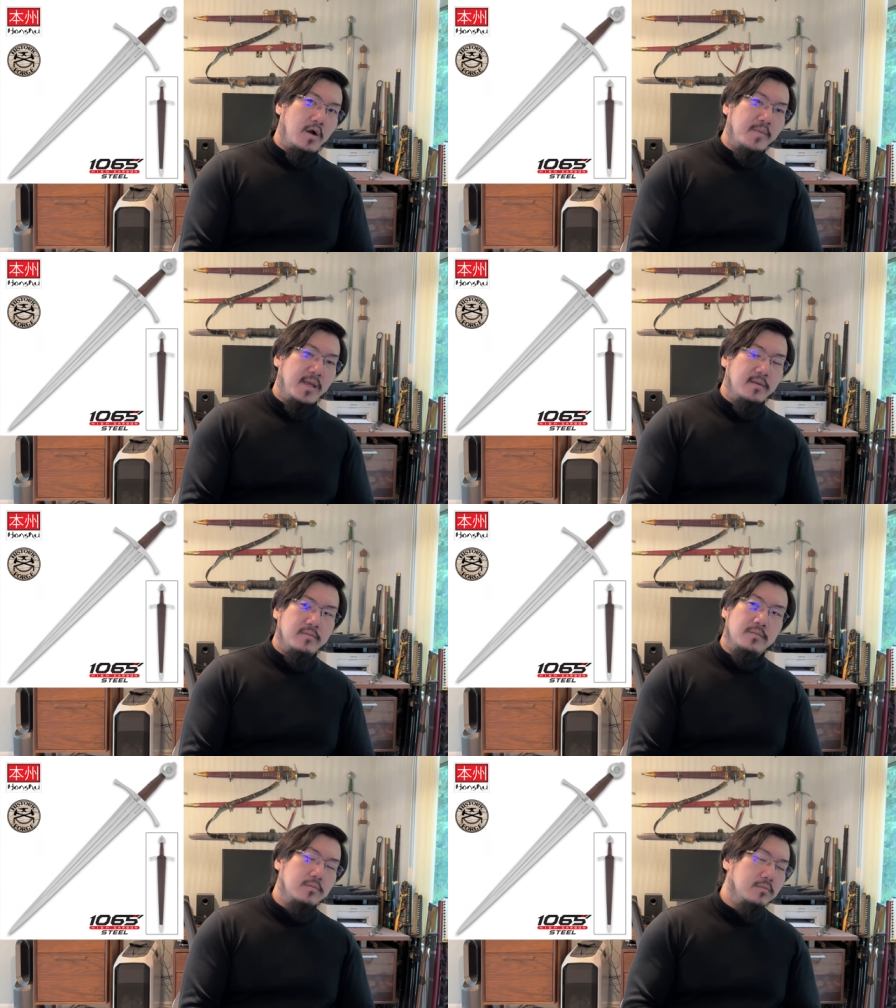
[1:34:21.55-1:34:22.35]

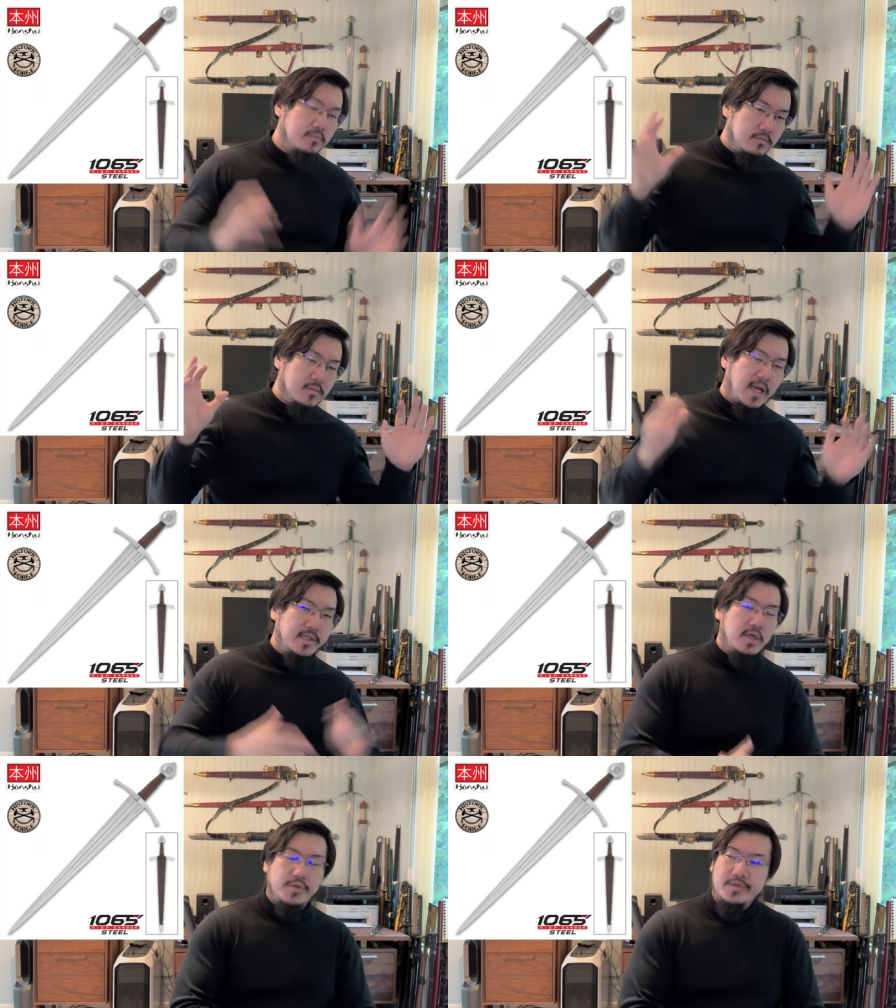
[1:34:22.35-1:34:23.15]
Albion
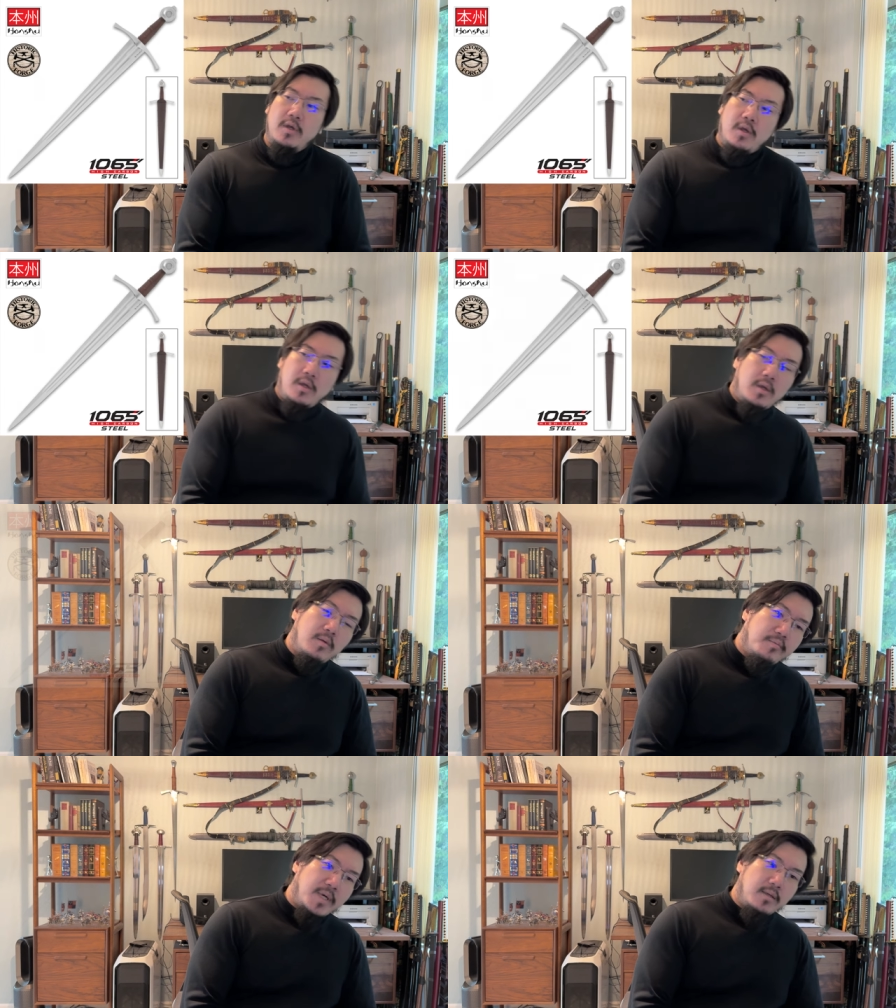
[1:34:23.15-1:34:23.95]
ideas,
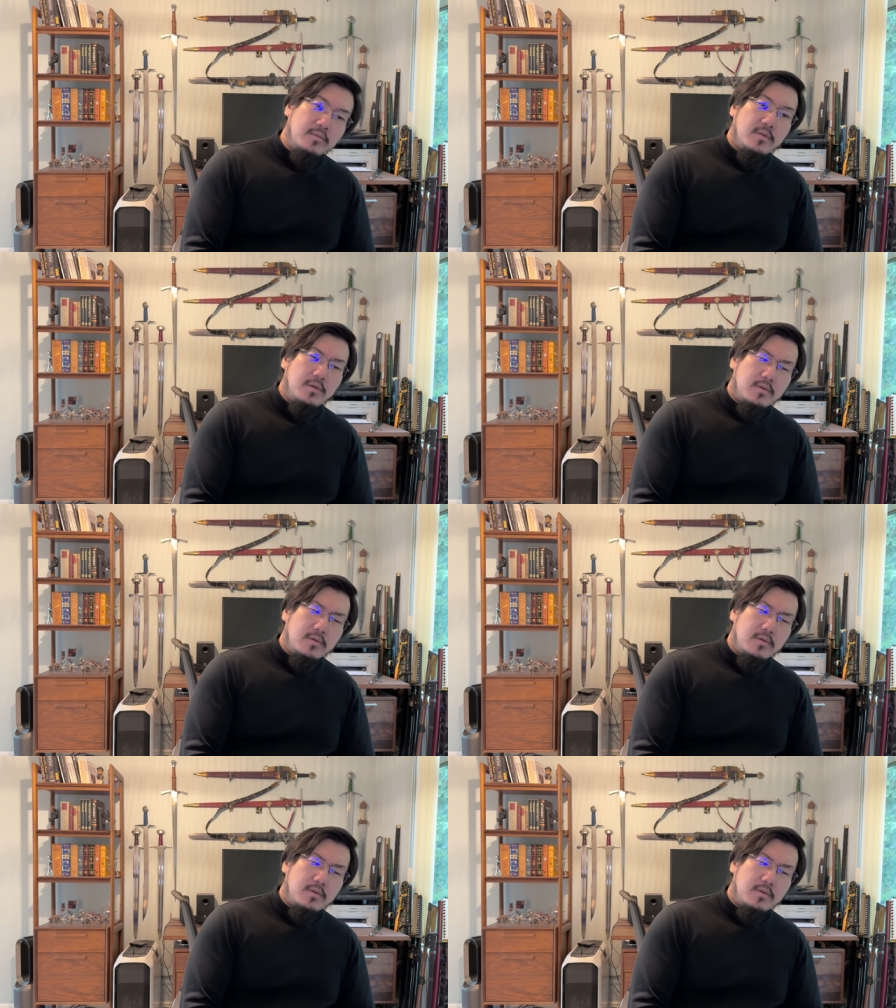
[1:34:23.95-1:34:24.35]
but